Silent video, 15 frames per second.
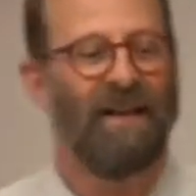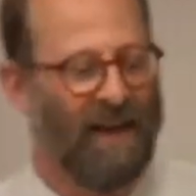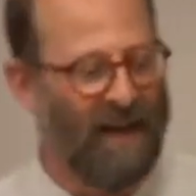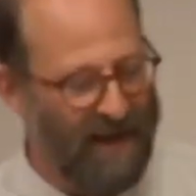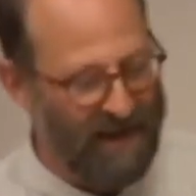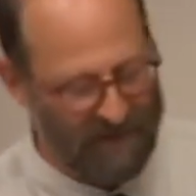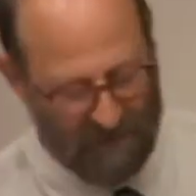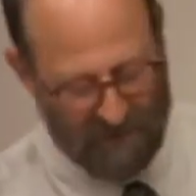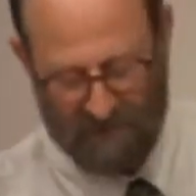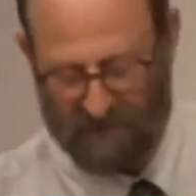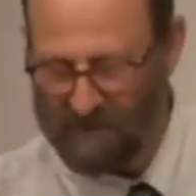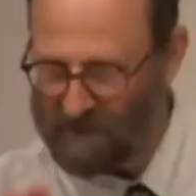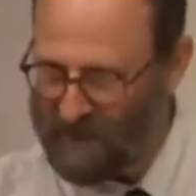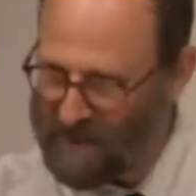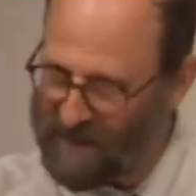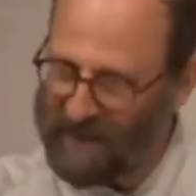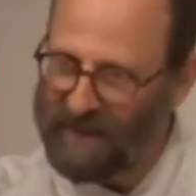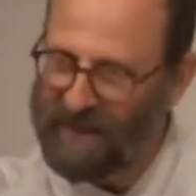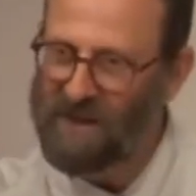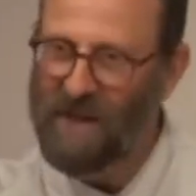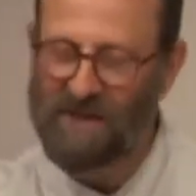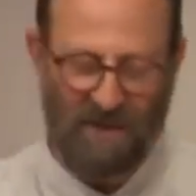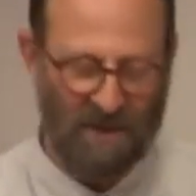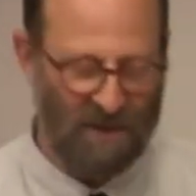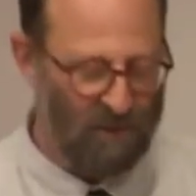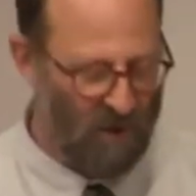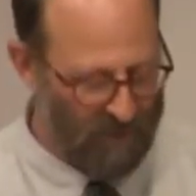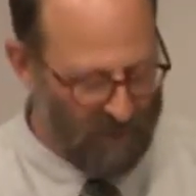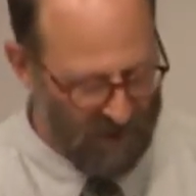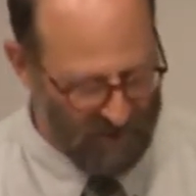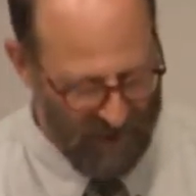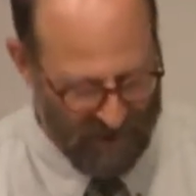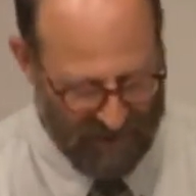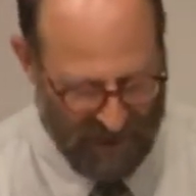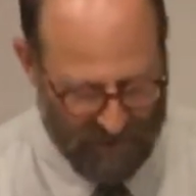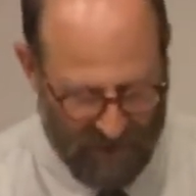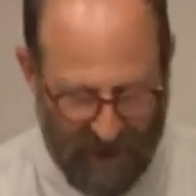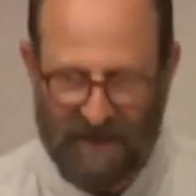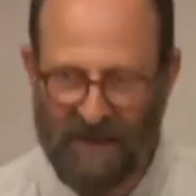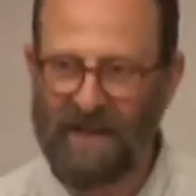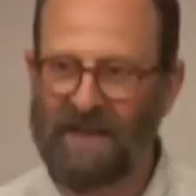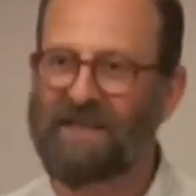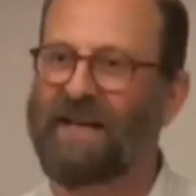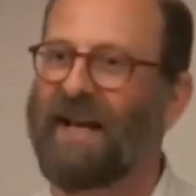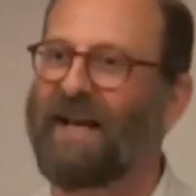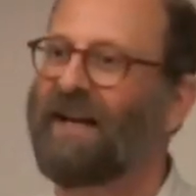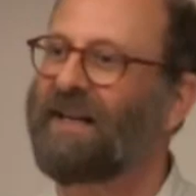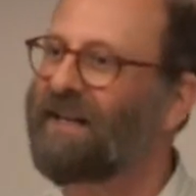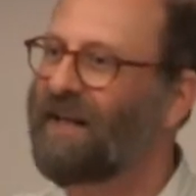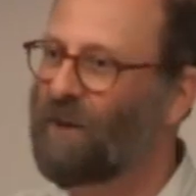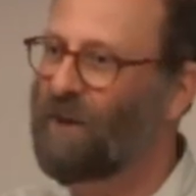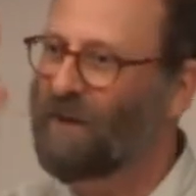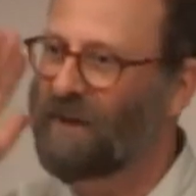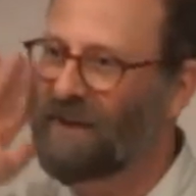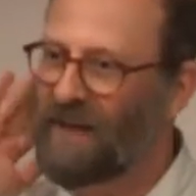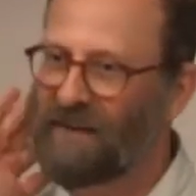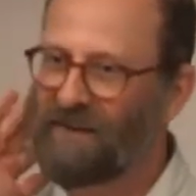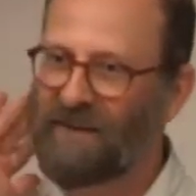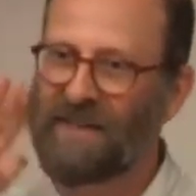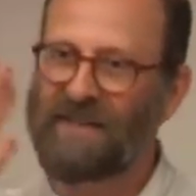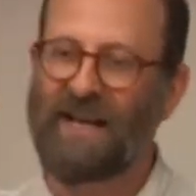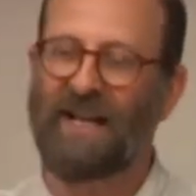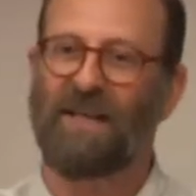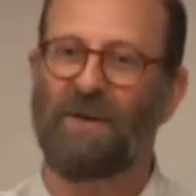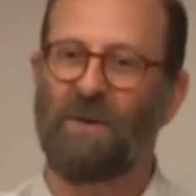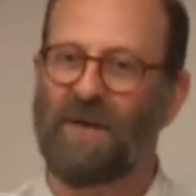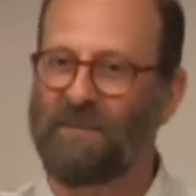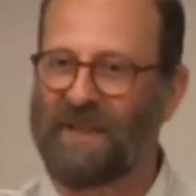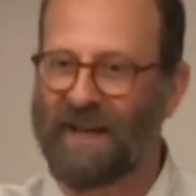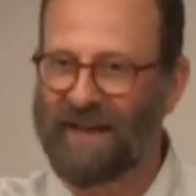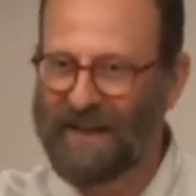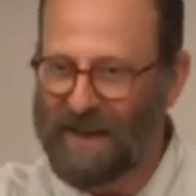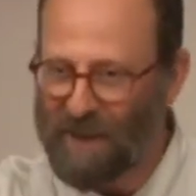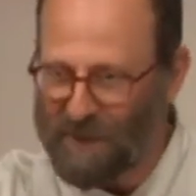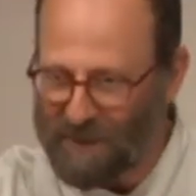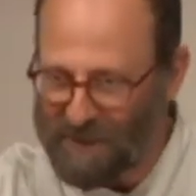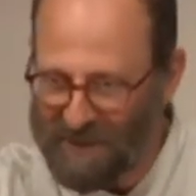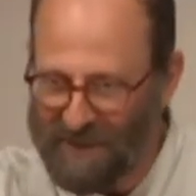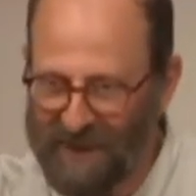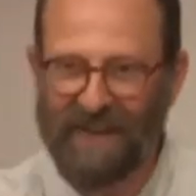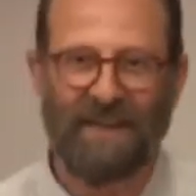And we sit in the Justice Department around a table like this, and I tell Ori Lev exactly what I'm telling you.